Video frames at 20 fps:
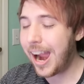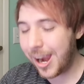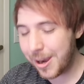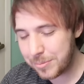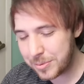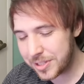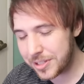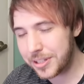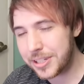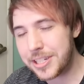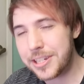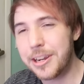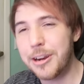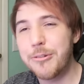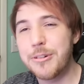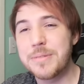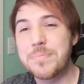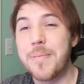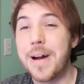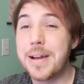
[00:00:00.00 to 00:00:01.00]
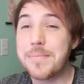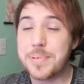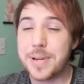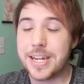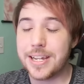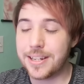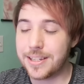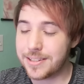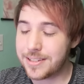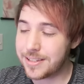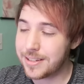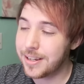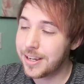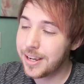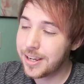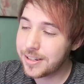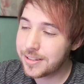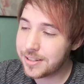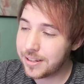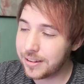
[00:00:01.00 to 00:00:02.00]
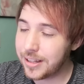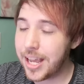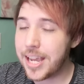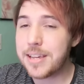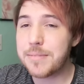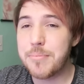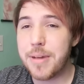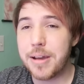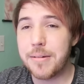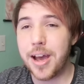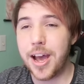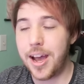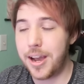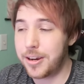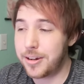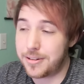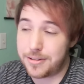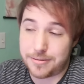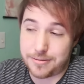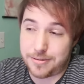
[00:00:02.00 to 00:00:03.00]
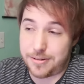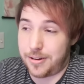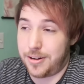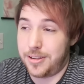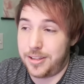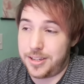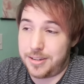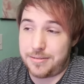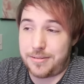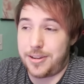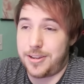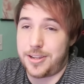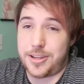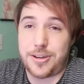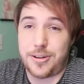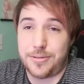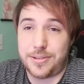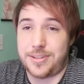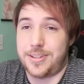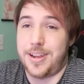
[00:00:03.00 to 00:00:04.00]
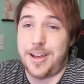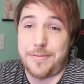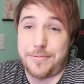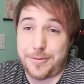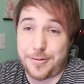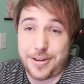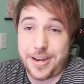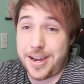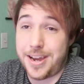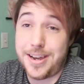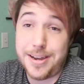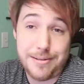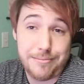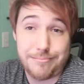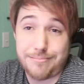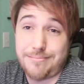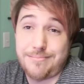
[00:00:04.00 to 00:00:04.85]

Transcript: I'm secure with my penis to like uh, girly, cute stuff, okay?